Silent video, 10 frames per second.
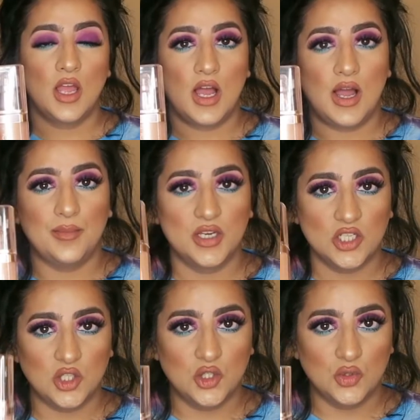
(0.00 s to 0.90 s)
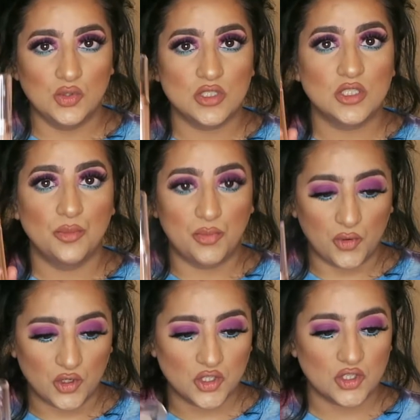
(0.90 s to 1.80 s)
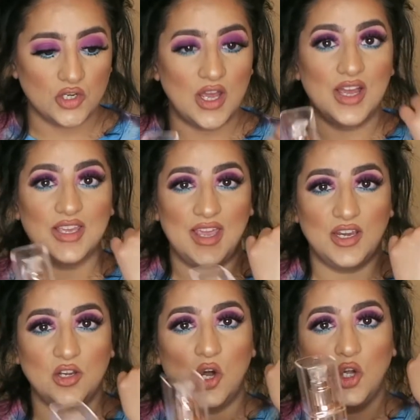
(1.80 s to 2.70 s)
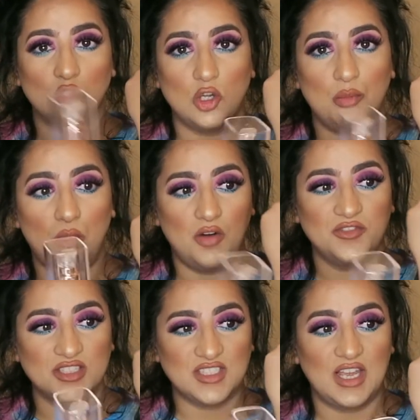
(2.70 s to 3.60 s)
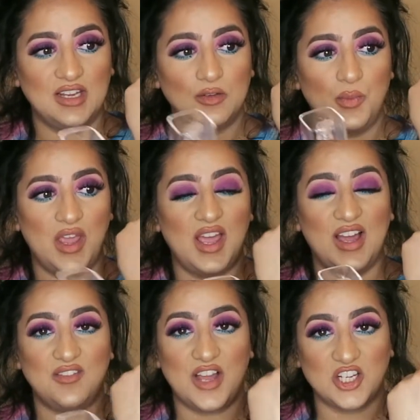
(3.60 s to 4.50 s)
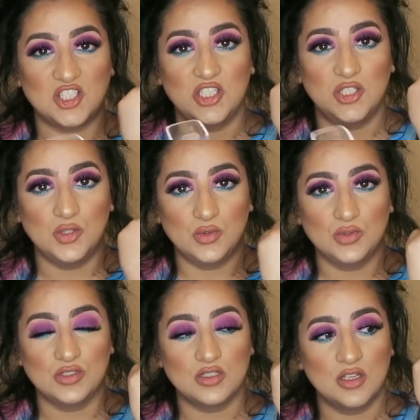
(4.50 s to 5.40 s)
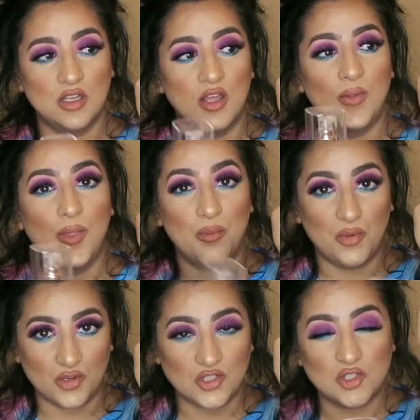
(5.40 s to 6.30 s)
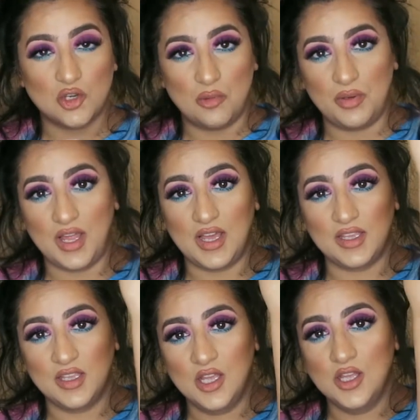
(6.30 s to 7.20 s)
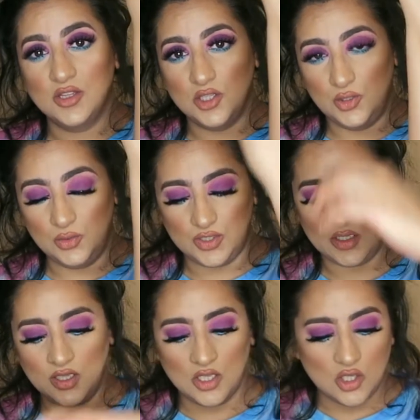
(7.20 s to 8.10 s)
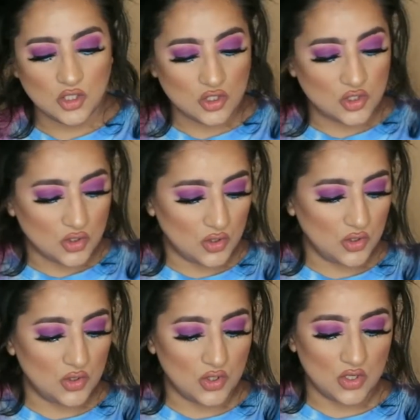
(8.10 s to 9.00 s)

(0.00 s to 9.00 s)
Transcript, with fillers: I'm gonna use the brush again on top of the side where I've actually used the brush to apply the Luna so